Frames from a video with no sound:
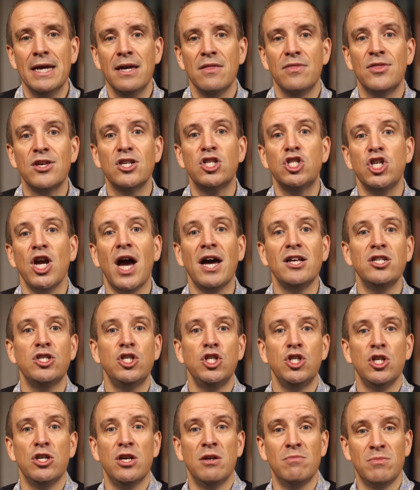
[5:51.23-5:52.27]
The
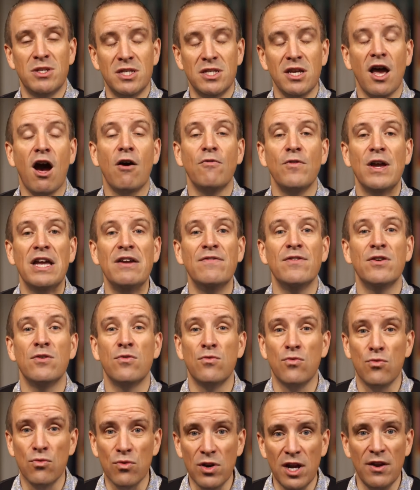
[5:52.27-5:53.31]
judge himself
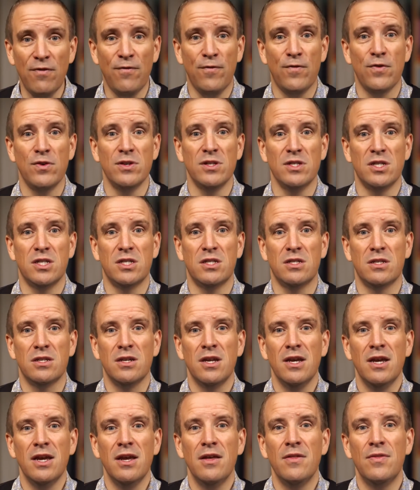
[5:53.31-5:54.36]
even referenced
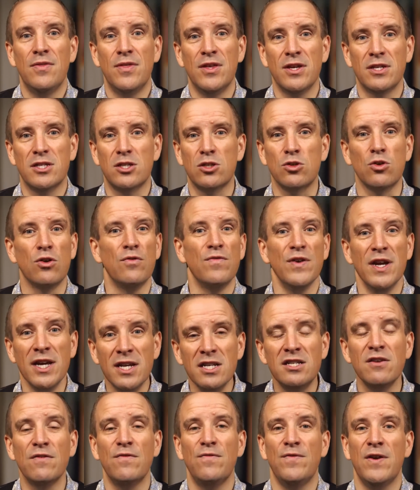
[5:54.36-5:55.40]
this sort of
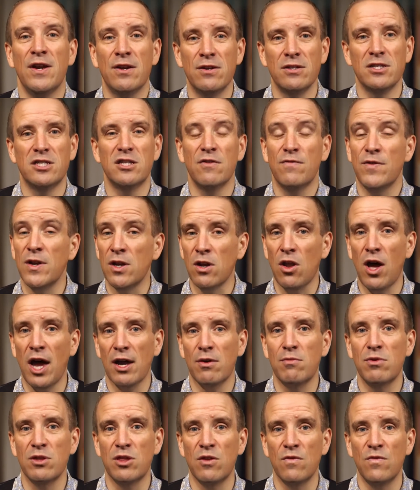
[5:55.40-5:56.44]
interference, if you like,
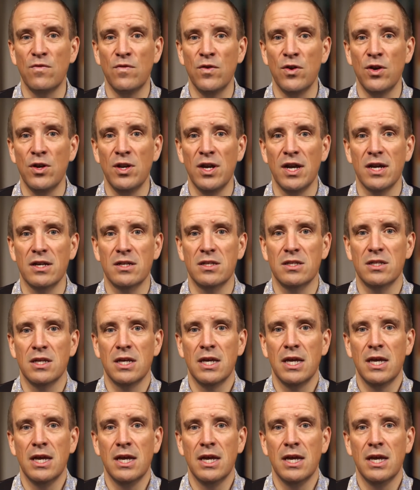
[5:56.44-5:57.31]
with the verdict